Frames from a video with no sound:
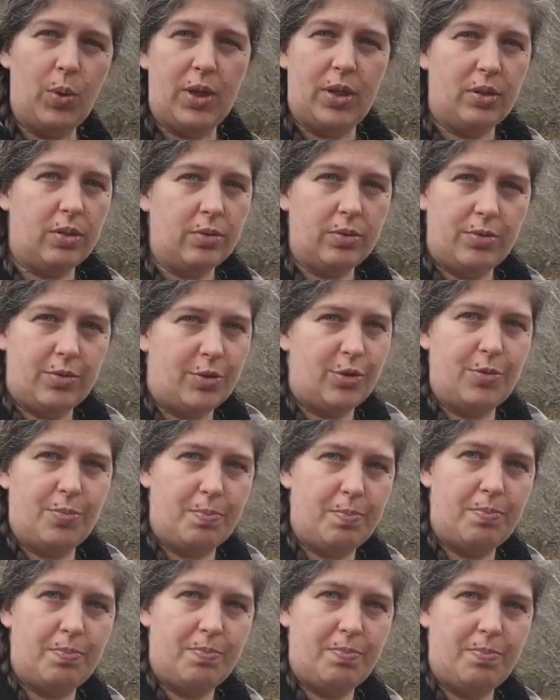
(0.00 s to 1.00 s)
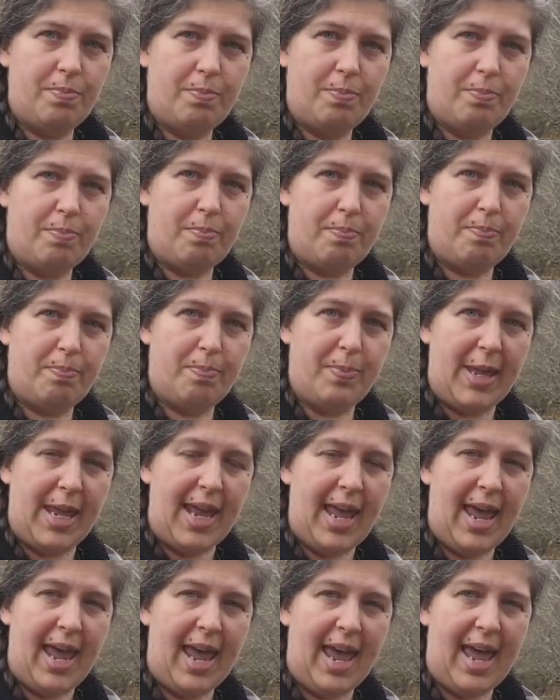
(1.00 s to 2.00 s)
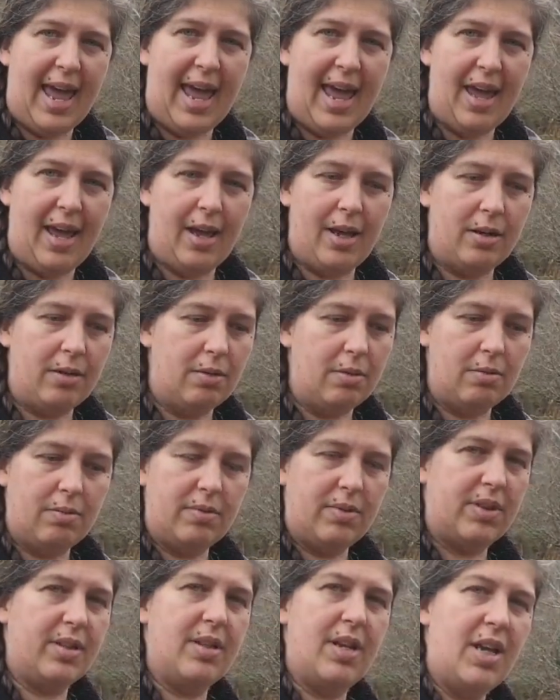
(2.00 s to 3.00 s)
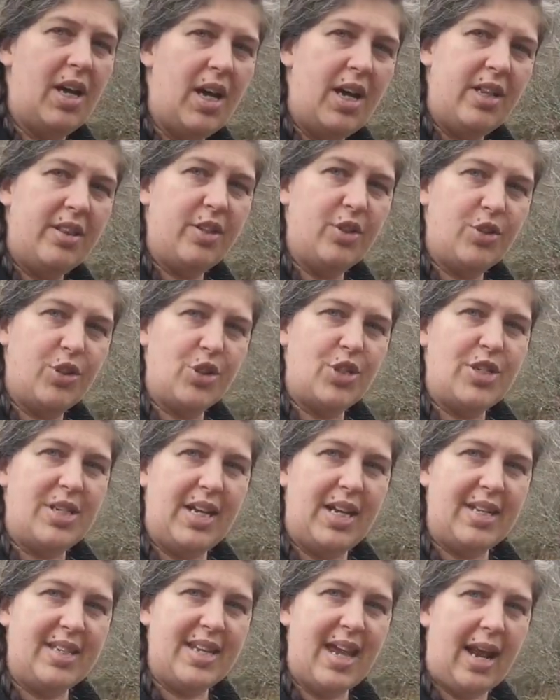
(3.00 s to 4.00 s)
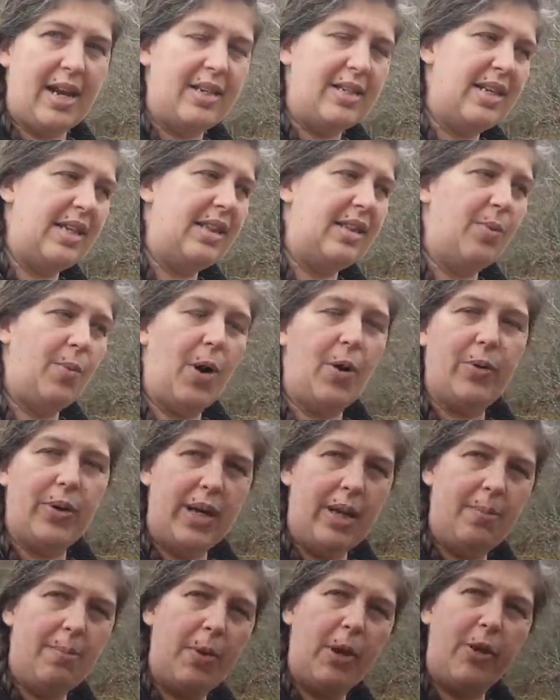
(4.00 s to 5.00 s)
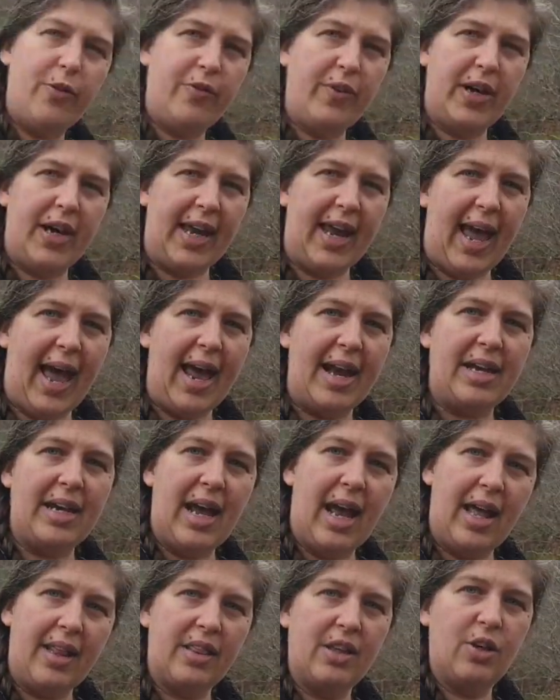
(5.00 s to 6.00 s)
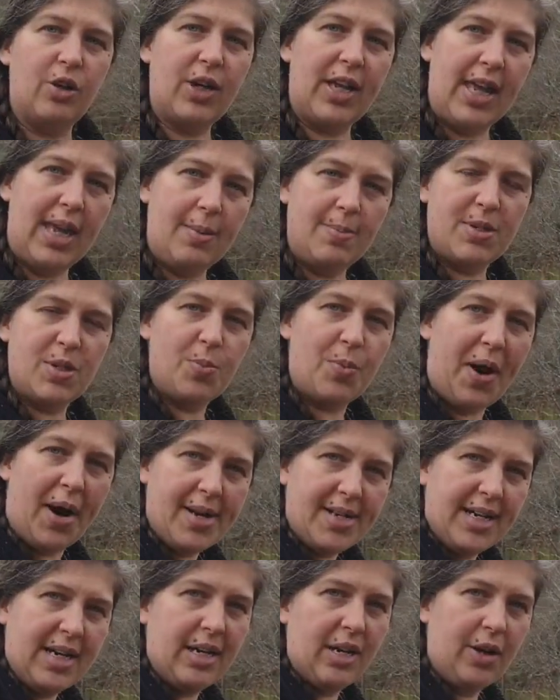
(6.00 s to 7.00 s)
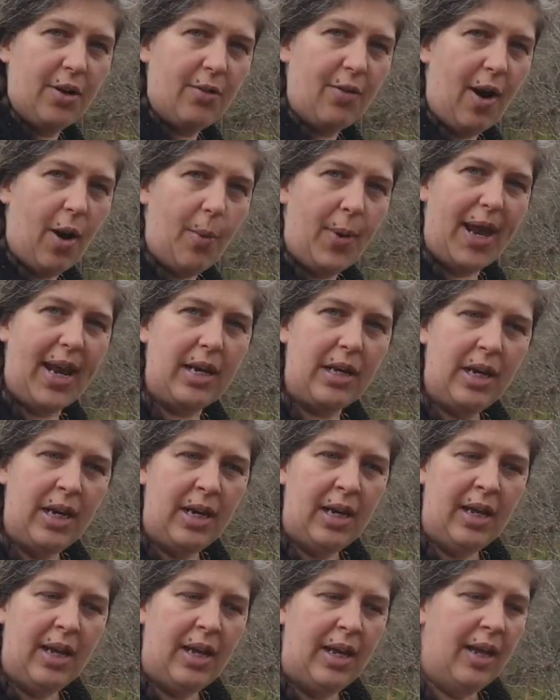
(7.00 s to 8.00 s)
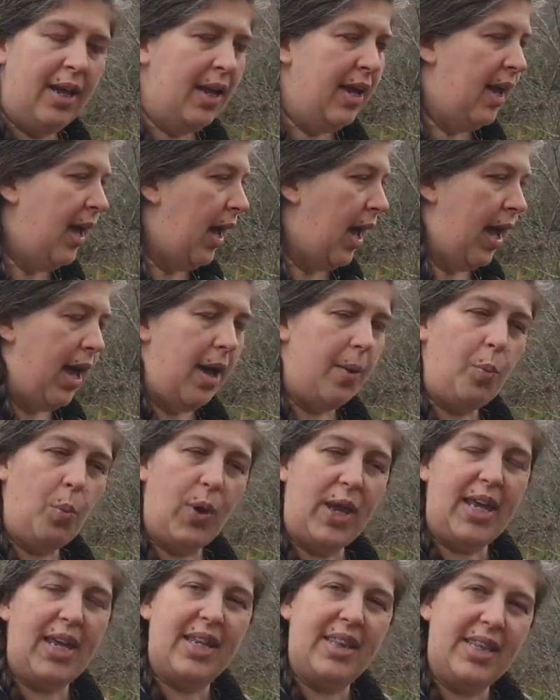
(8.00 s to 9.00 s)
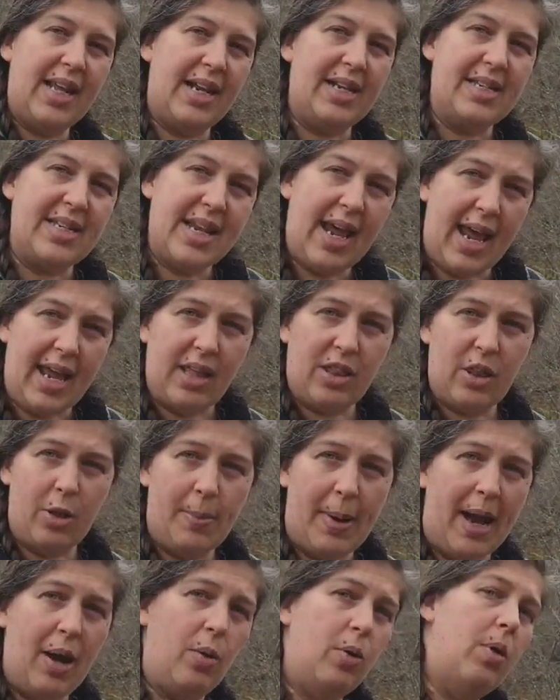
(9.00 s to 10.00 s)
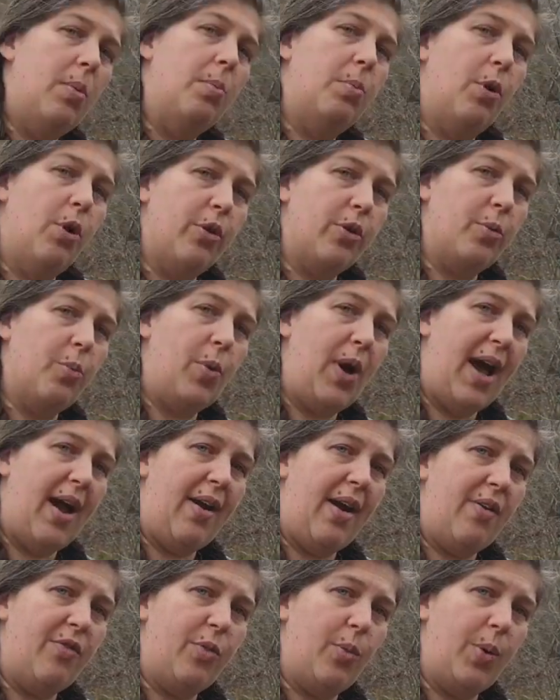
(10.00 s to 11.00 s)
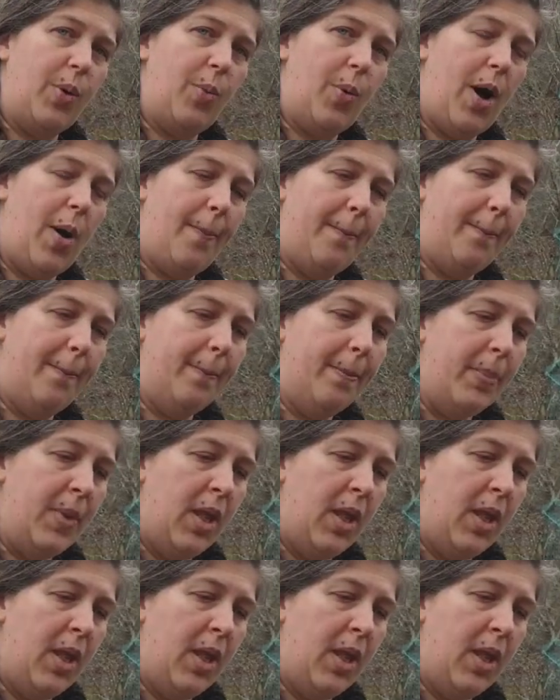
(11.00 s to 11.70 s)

will be here and they'll just need tending, they won't need moving again, and they'll keep spreading and growing, and we can then take them out and put them wherever we want.